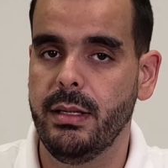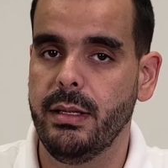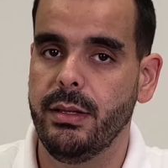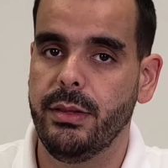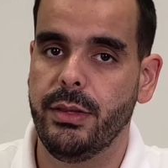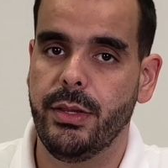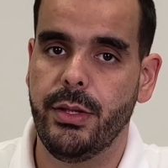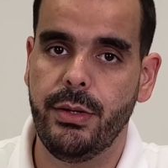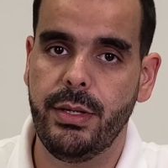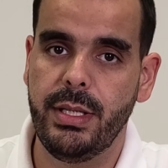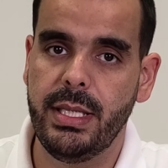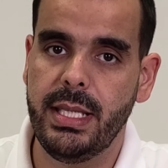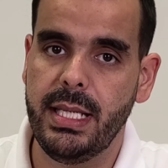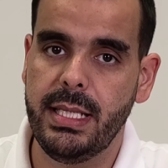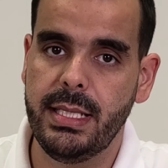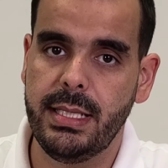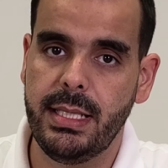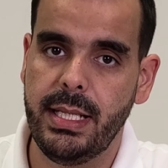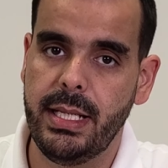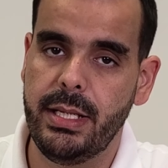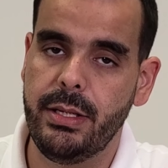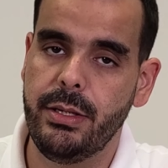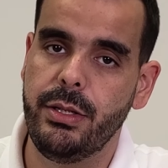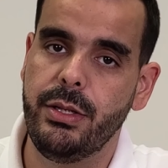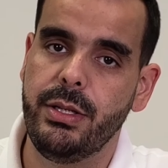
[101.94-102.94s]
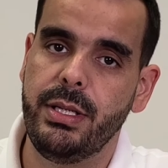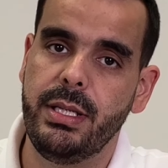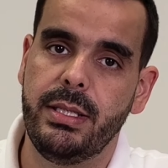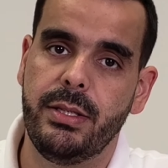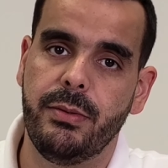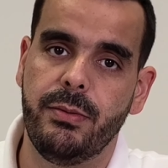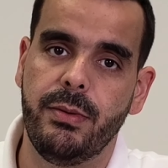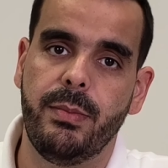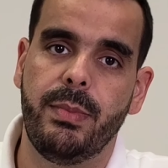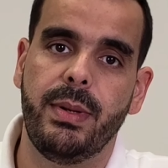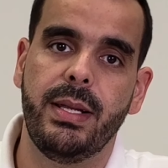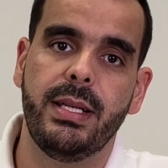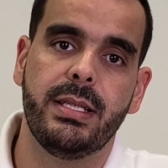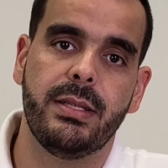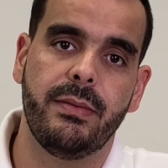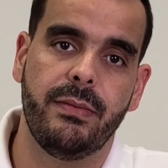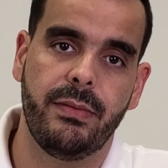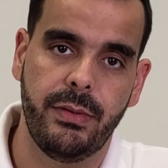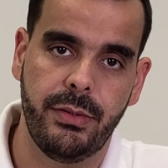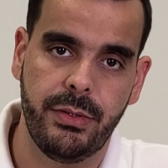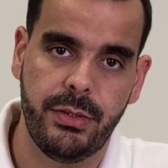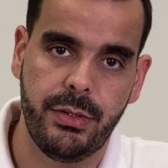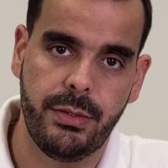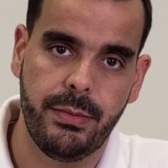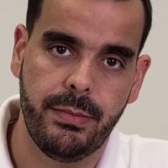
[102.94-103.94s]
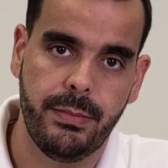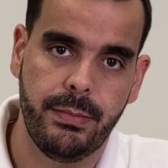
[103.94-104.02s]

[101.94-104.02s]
30 days later you need to replace the filter.